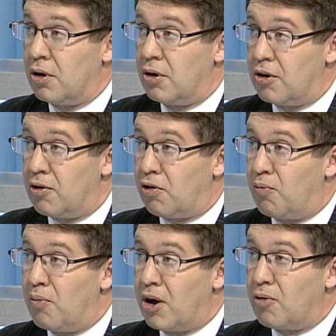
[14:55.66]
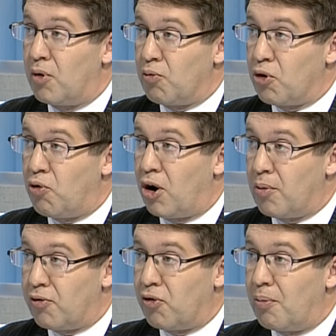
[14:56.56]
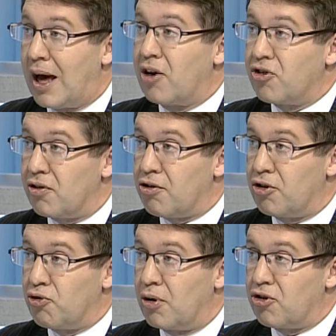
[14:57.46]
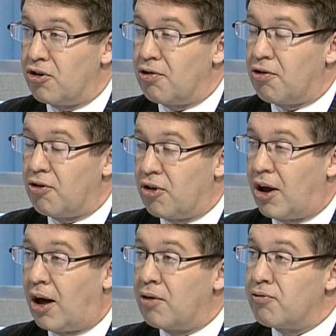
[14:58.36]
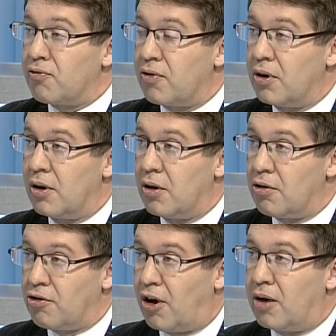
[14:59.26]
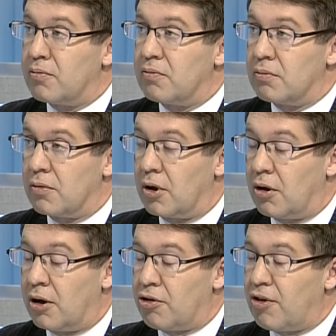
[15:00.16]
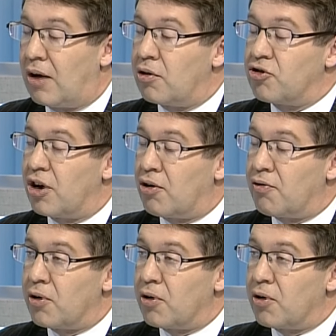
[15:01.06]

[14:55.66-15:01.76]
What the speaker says: the minimum requirement for managing the situation is to have some solid channel for